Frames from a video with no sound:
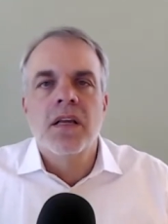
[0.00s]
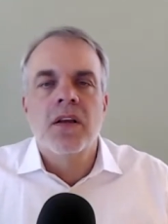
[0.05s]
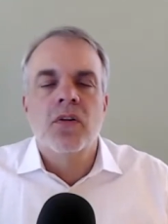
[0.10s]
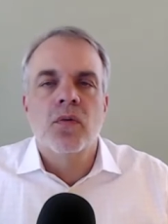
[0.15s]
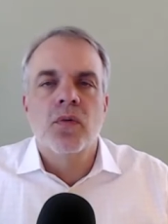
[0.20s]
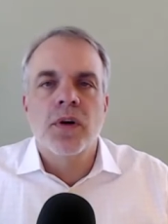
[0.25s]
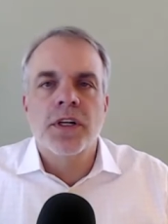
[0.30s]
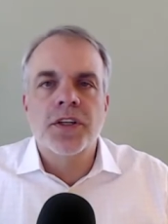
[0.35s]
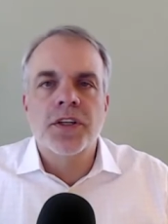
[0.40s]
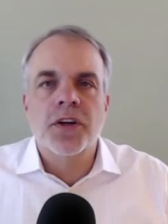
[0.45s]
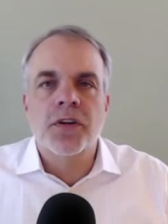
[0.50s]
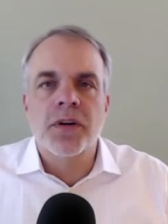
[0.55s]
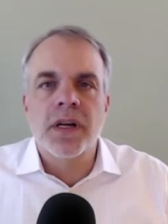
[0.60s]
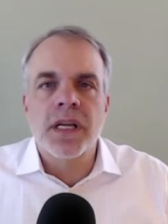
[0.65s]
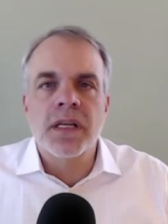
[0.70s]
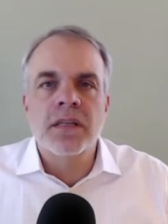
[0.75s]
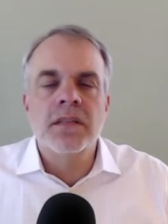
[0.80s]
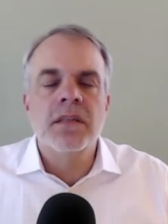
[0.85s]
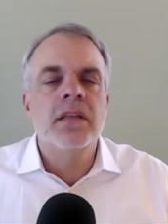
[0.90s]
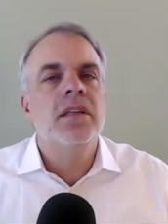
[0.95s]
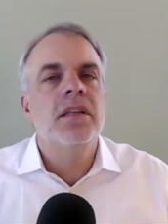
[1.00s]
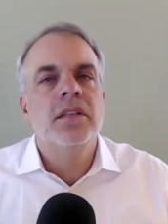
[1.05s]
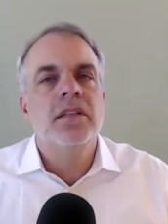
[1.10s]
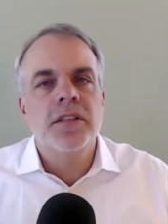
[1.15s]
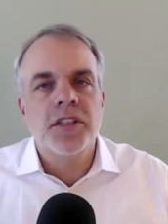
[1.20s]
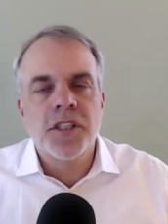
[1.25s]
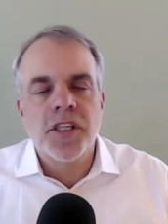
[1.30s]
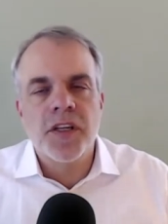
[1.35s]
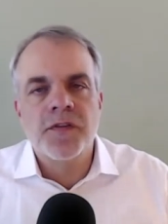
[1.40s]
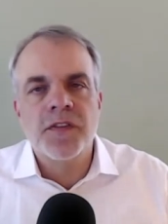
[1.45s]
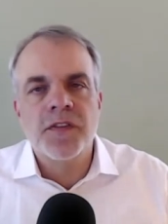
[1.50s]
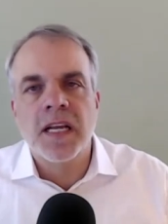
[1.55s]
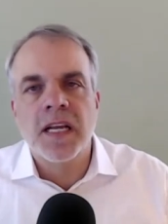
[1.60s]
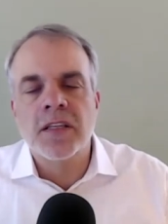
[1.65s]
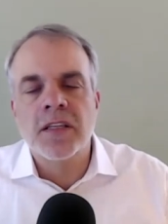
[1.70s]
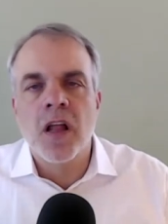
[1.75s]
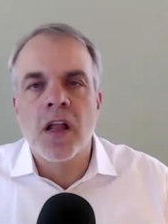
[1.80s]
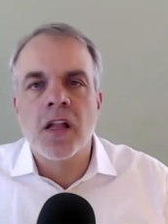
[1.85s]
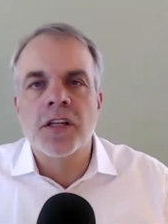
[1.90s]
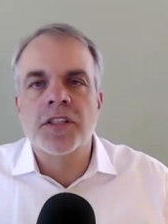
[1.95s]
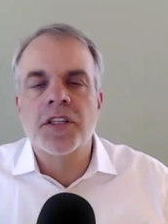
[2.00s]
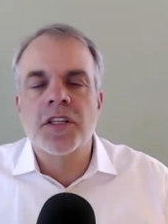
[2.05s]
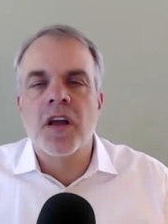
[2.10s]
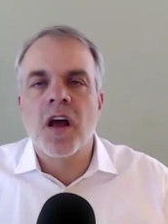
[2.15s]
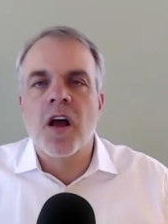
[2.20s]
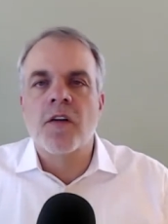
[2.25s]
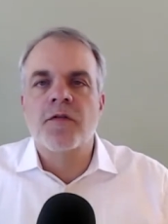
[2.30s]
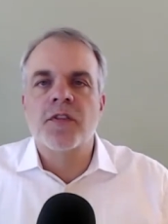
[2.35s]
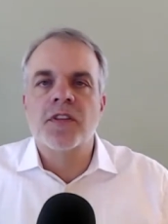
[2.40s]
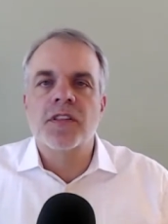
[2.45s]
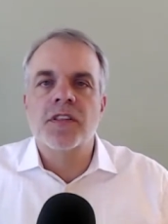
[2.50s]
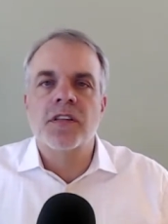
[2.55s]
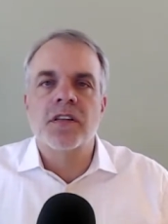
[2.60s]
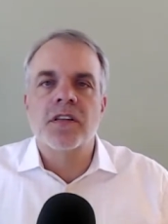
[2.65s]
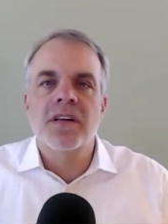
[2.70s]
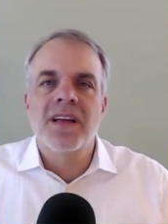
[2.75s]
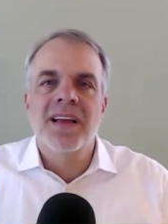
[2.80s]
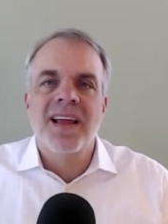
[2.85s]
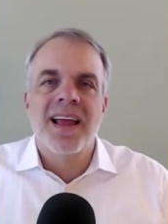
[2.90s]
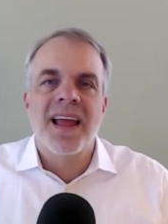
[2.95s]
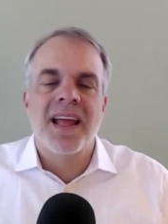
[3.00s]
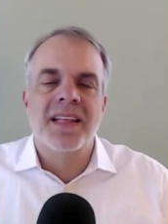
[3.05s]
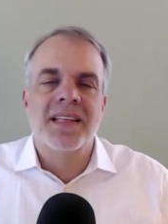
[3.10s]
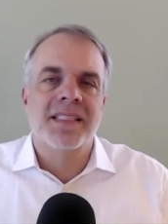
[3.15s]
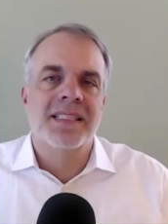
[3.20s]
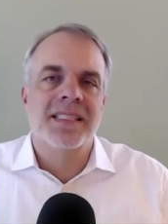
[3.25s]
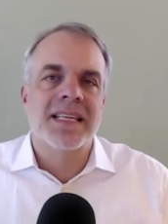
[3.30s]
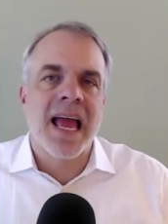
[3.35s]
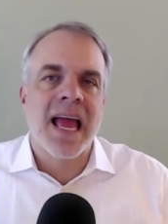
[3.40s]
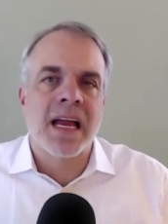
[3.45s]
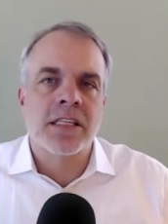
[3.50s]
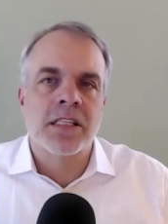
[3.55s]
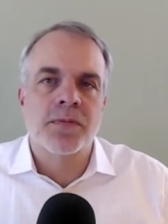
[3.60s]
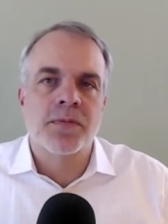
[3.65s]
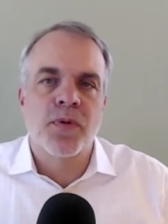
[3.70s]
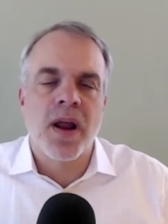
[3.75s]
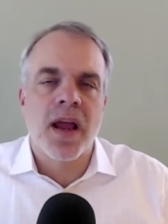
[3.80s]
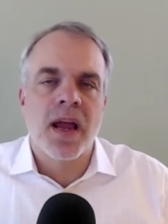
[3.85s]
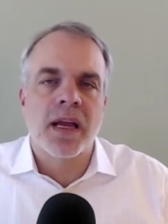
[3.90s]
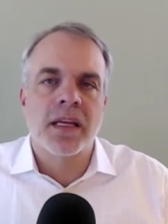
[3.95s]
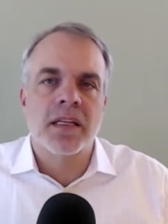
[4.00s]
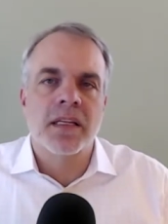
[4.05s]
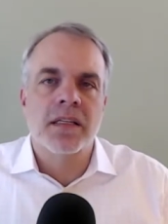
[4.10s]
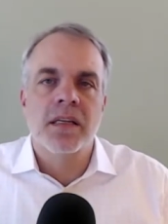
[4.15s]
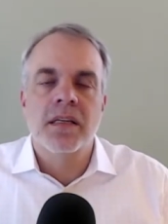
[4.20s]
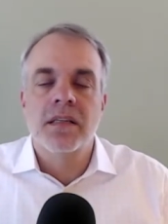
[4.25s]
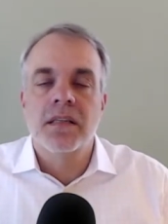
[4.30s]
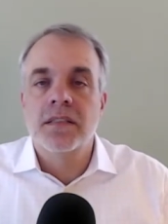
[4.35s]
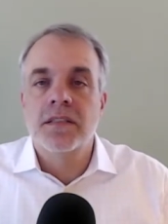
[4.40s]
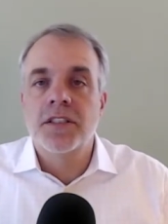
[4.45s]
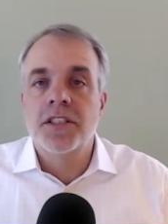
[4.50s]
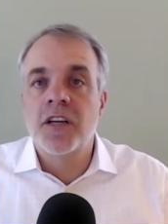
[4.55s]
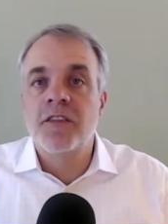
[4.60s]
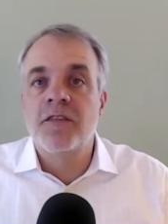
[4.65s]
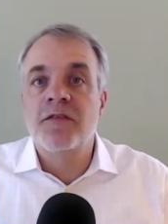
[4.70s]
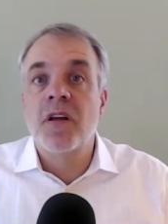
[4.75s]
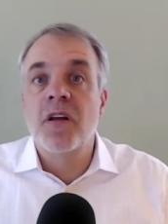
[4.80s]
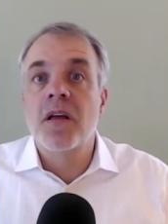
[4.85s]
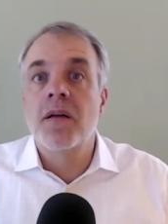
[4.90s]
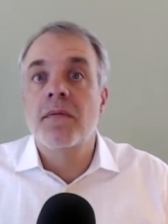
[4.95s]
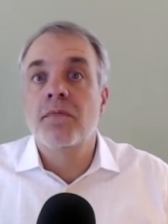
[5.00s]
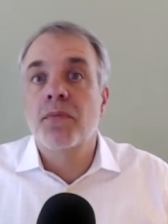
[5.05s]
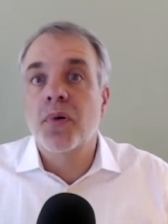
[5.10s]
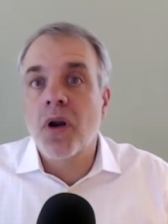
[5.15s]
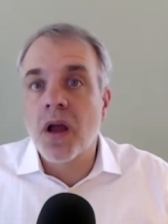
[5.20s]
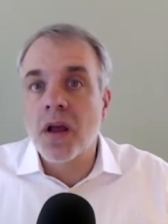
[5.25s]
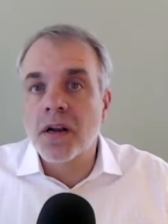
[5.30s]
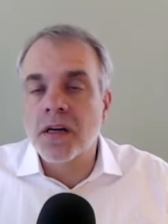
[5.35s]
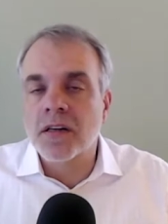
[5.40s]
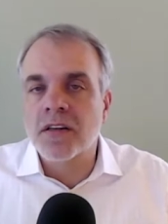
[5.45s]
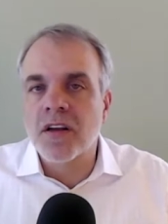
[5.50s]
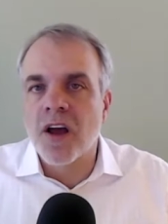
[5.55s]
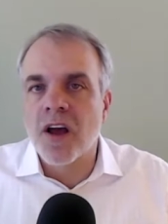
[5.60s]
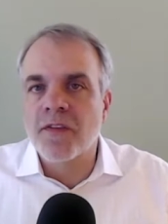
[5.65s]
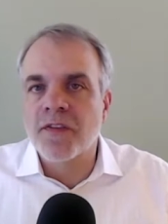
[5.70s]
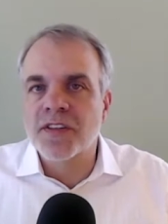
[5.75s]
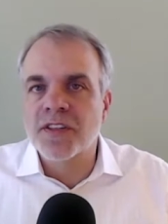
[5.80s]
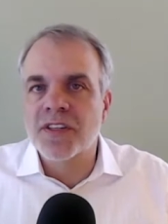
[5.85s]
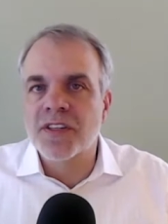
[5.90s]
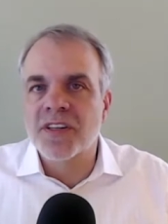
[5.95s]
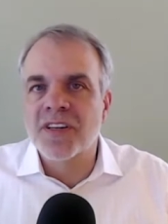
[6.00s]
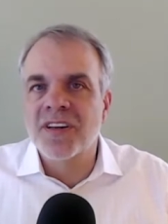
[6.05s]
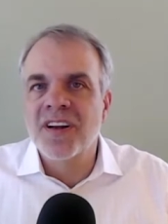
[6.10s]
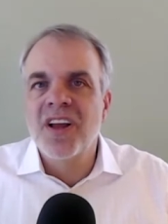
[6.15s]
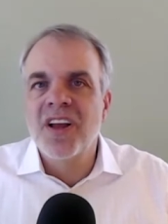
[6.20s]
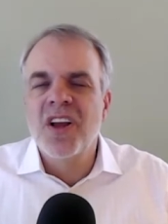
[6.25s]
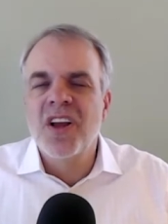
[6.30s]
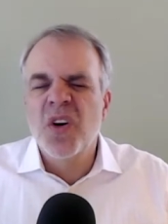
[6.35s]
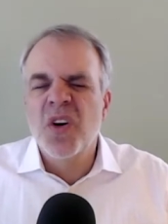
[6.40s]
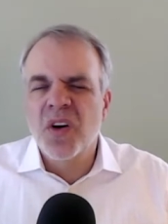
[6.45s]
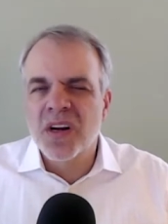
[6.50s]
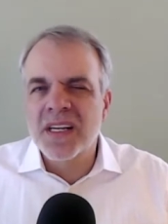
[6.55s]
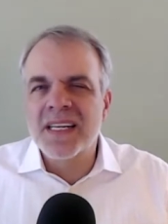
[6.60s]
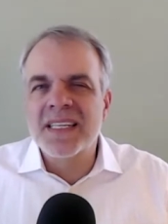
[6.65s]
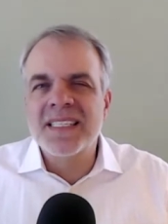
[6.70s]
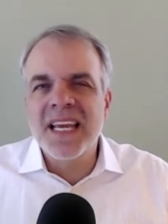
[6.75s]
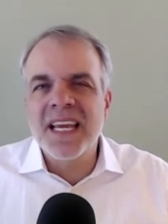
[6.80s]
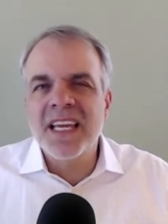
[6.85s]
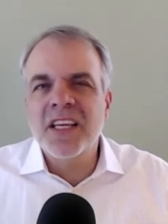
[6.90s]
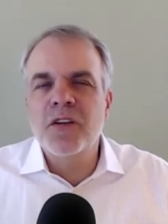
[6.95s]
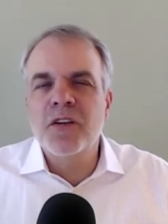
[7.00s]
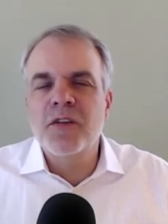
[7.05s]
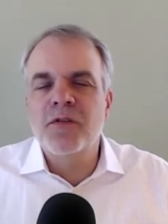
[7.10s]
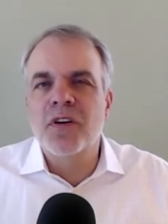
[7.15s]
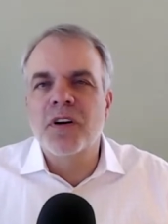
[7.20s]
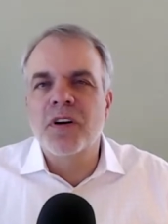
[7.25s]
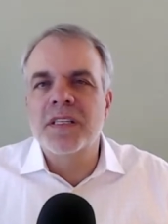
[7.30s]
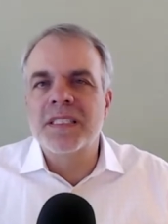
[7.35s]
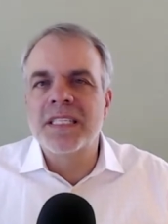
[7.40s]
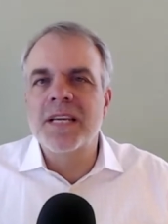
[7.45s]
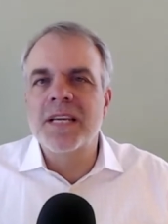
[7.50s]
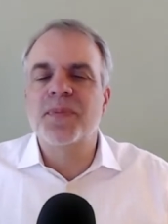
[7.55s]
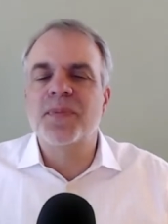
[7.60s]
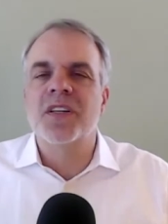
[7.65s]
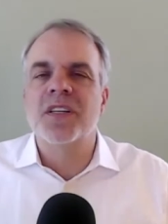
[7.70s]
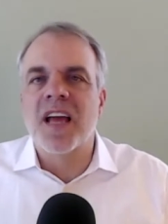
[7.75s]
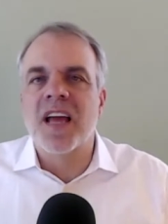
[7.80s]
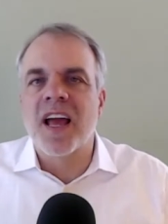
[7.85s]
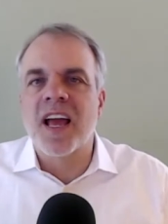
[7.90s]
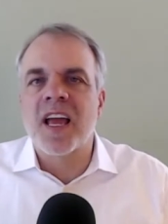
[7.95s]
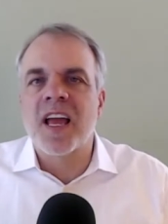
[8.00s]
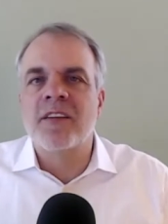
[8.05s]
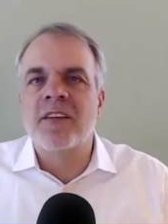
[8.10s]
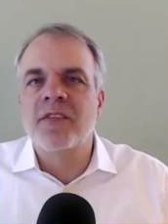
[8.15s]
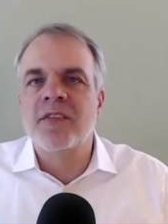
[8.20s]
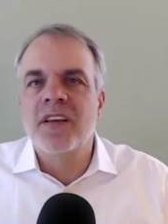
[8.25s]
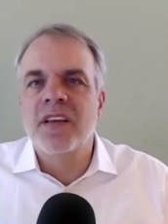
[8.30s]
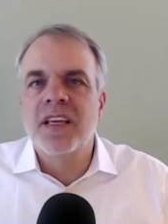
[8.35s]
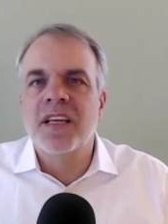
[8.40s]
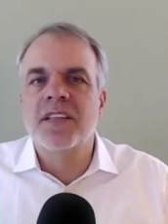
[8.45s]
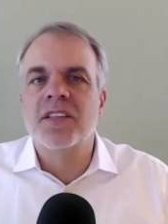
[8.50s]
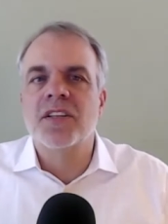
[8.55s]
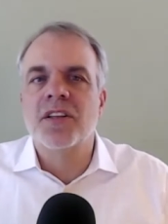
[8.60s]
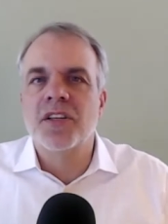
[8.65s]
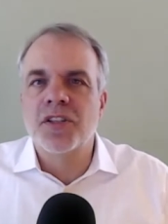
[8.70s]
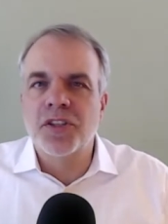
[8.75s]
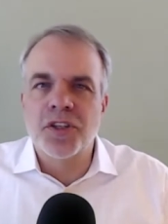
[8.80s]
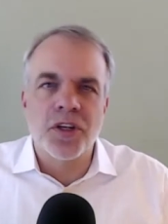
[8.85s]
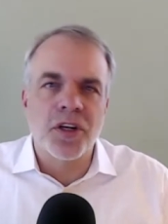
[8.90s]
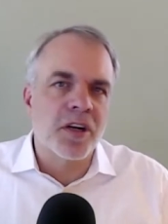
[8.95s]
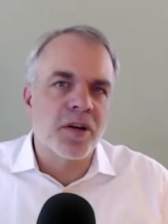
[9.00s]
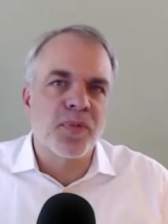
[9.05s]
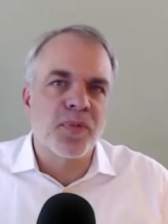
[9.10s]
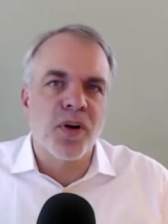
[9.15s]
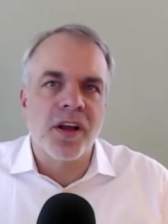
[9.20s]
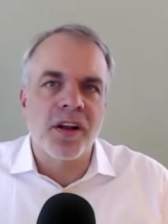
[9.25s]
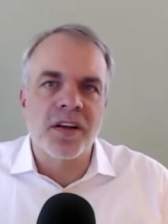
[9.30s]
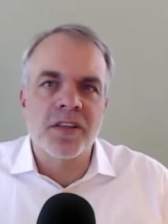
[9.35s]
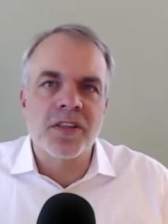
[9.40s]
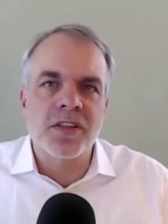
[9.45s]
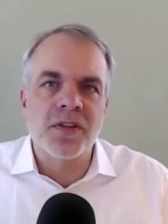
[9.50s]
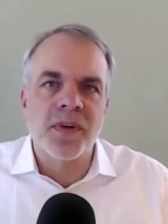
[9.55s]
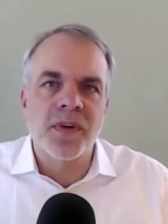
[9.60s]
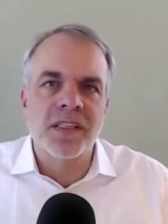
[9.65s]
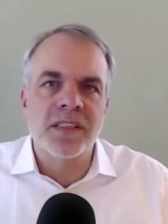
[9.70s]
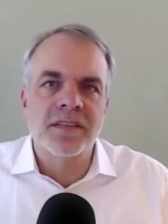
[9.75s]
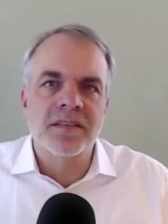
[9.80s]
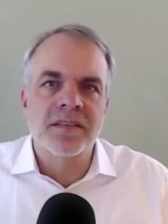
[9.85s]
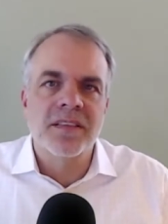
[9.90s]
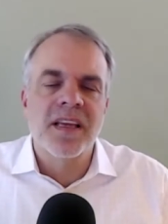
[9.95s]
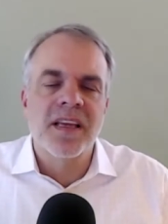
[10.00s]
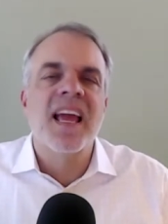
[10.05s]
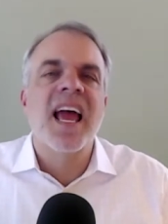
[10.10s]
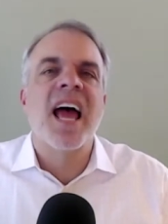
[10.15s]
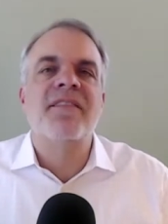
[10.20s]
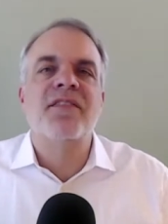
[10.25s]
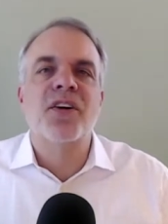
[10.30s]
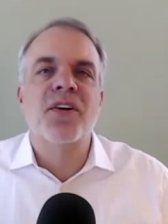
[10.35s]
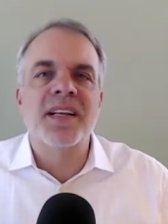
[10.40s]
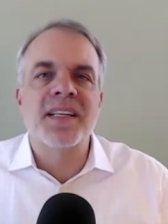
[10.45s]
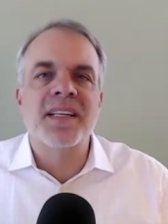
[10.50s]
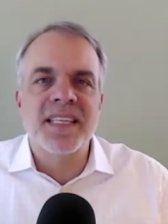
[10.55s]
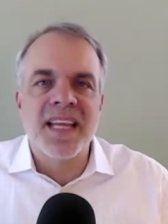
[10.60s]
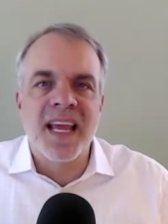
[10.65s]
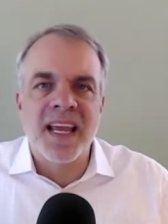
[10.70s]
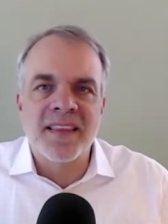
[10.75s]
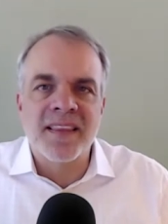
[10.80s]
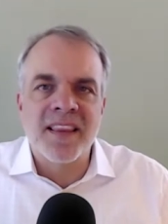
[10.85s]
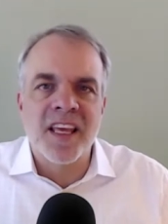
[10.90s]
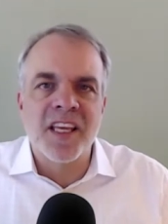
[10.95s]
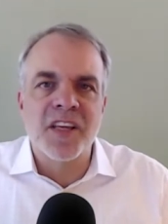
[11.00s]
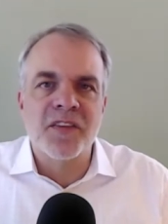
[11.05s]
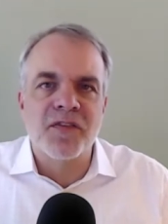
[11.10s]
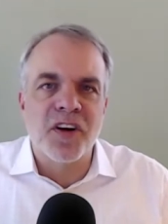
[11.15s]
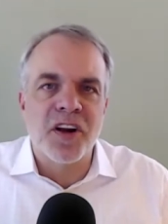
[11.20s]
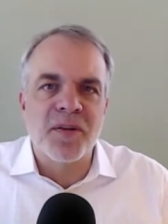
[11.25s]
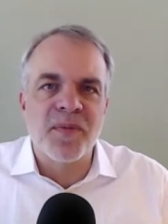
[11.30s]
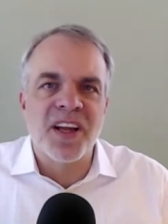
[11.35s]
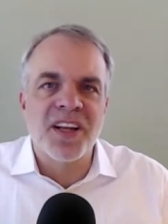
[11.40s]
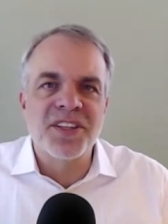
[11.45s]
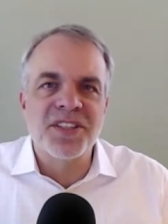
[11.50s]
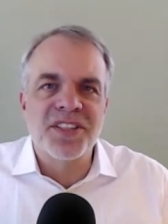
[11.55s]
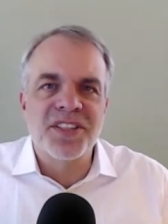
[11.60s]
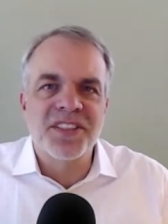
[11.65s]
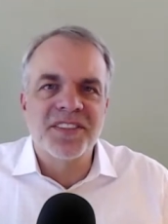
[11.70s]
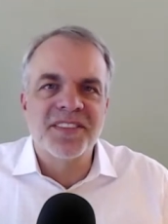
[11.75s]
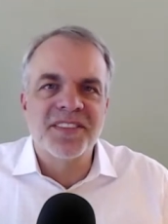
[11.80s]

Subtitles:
Rich Green, Chief Technology Officer, and Zach Sprackett, Chief Product Officer, who are going to take you for a deeper dive into the Sugar product suite. Have a great day. Thank you very much.